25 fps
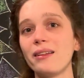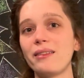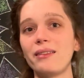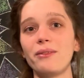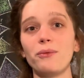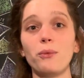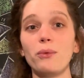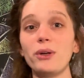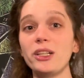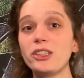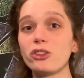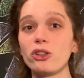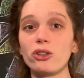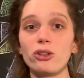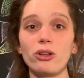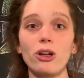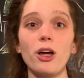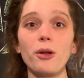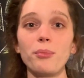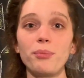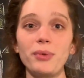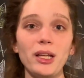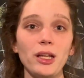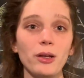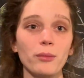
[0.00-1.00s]
which are
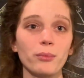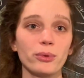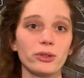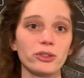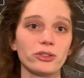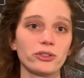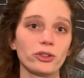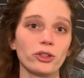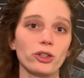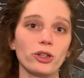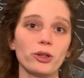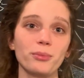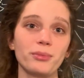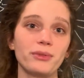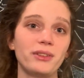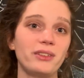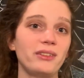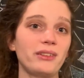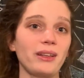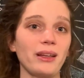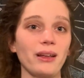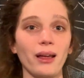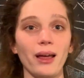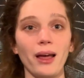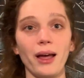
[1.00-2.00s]
not being
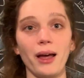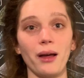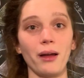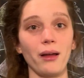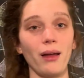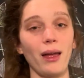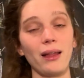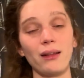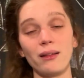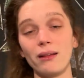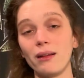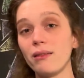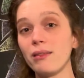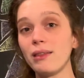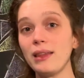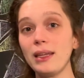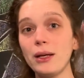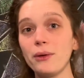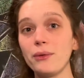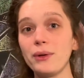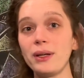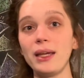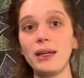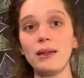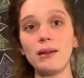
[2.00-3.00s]
perturbed, and the
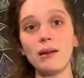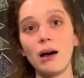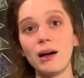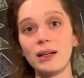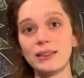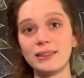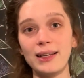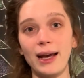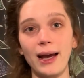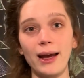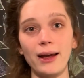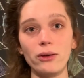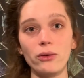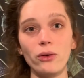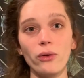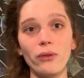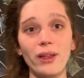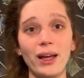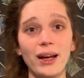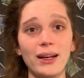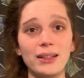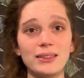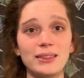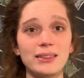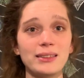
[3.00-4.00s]
theory can't handle
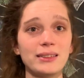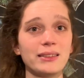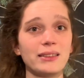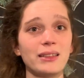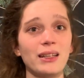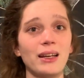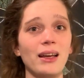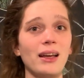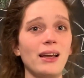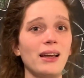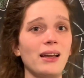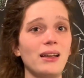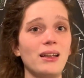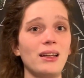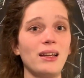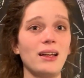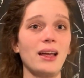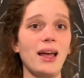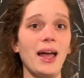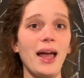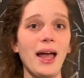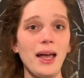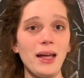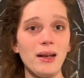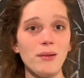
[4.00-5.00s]
that.
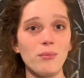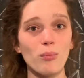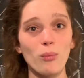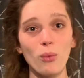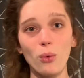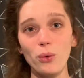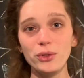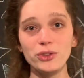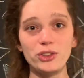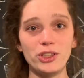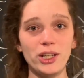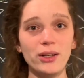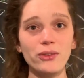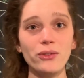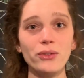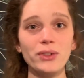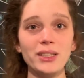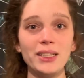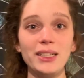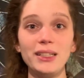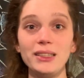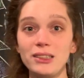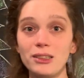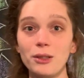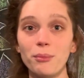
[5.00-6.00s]
And more
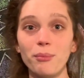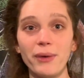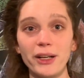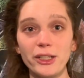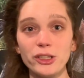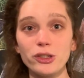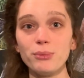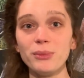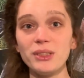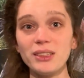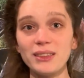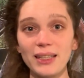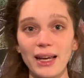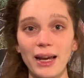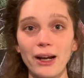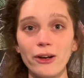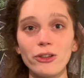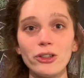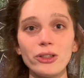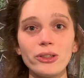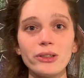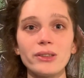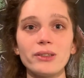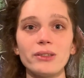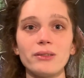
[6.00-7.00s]
generally, the measurement
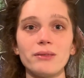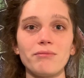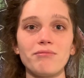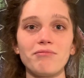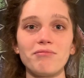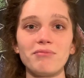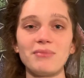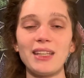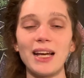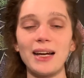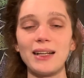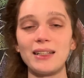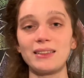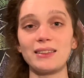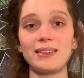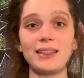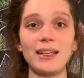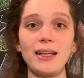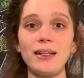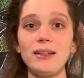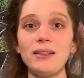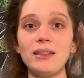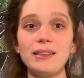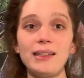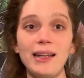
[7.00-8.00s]
error that is
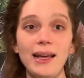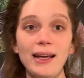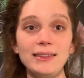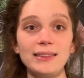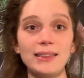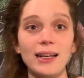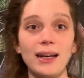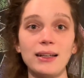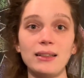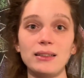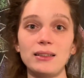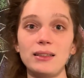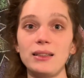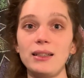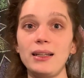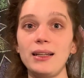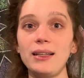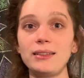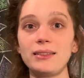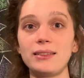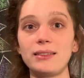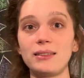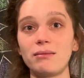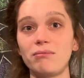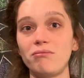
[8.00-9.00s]
in the data
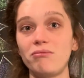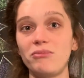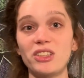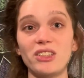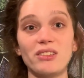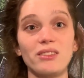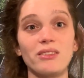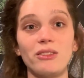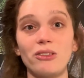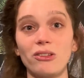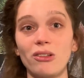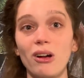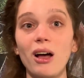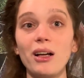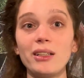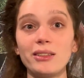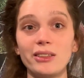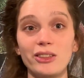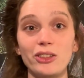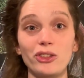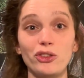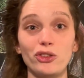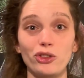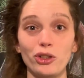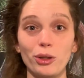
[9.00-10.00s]
is just not
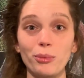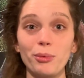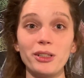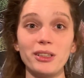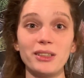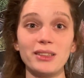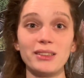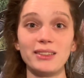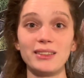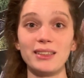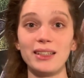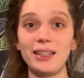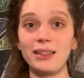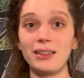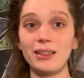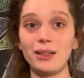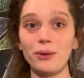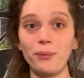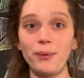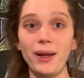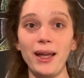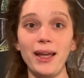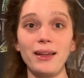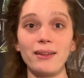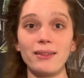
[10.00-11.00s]
distributed in the
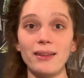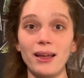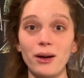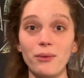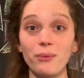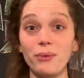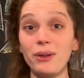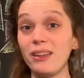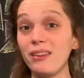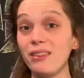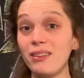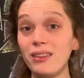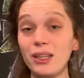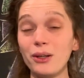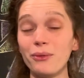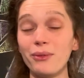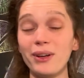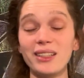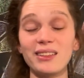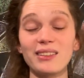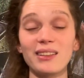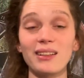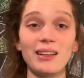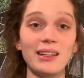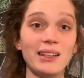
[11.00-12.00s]
way that we
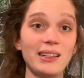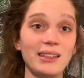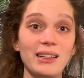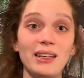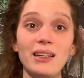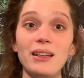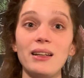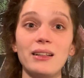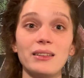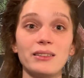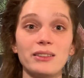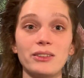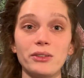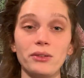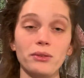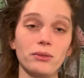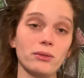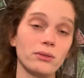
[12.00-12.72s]
theoretically need it to.